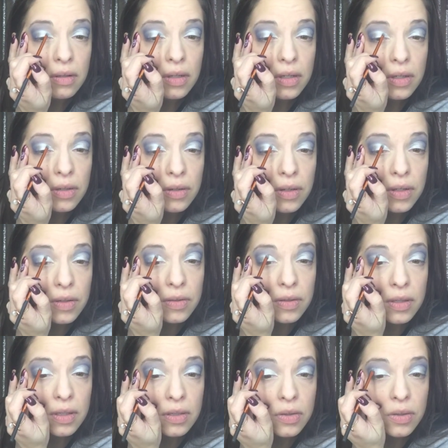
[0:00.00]
And you can use
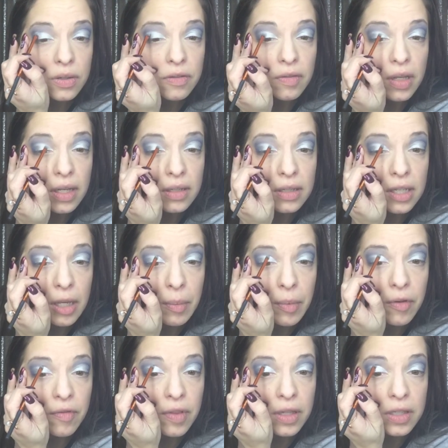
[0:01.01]
the sort of like tip
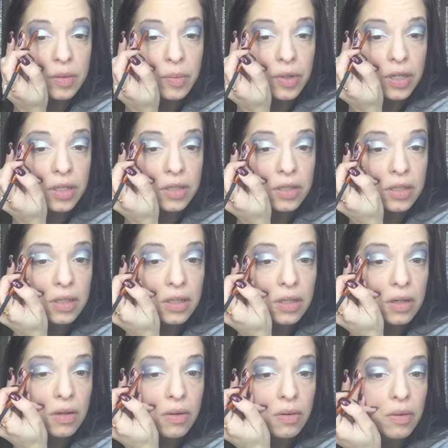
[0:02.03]
of this brush to
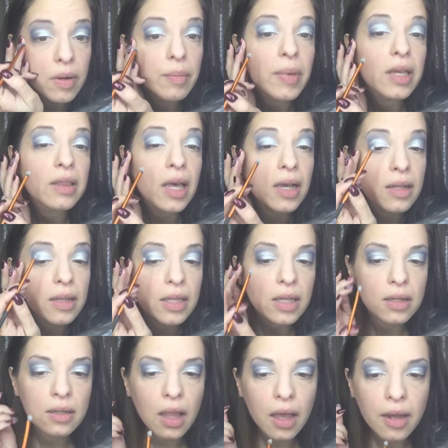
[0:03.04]
go and make that
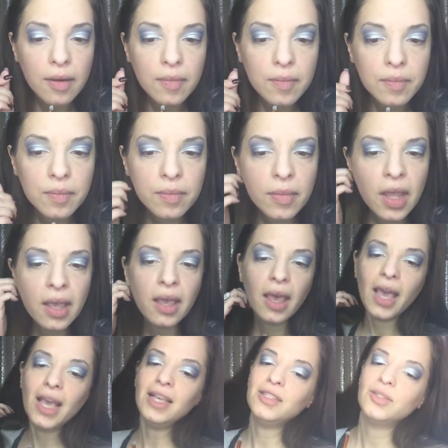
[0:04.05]
clean line.
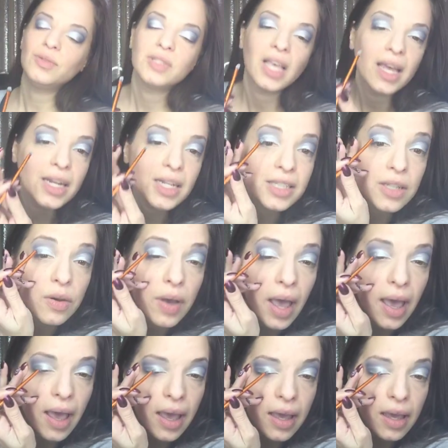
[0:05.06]
Hey Suzanne, it's
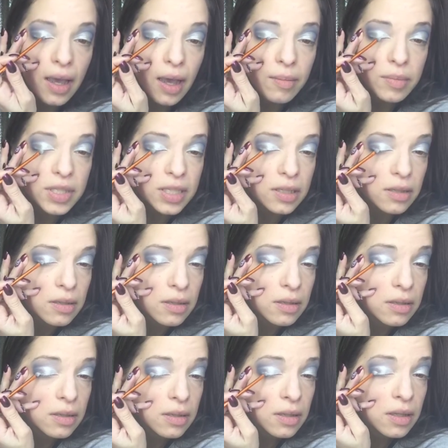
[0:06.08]
okay. I'm still
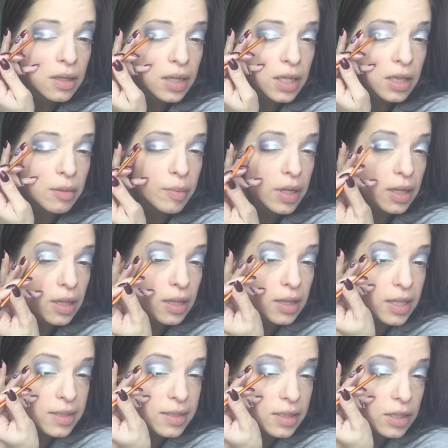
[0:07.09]
in the middle of
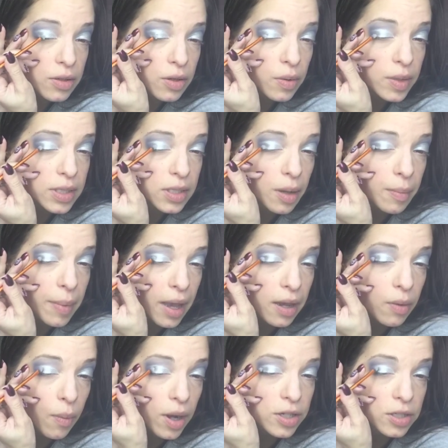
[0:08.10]
this, and you can always come
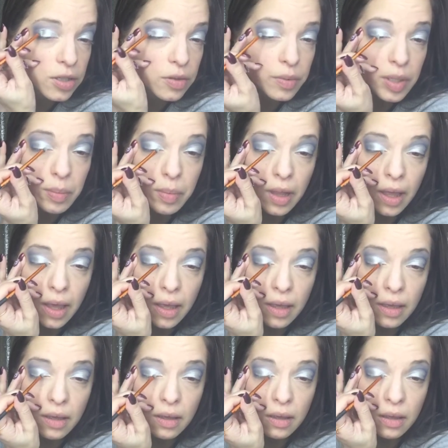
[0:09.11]
back and watch the
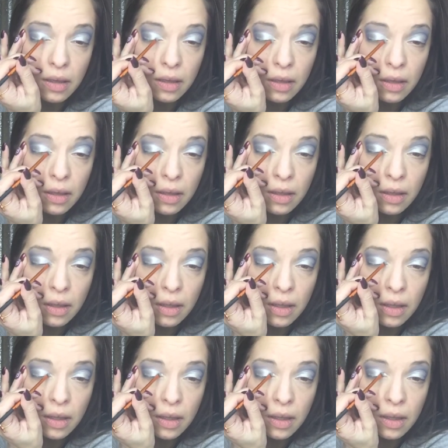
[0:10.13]
replay
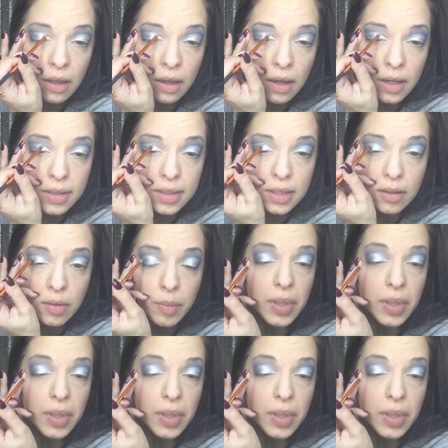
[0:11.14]
because it'll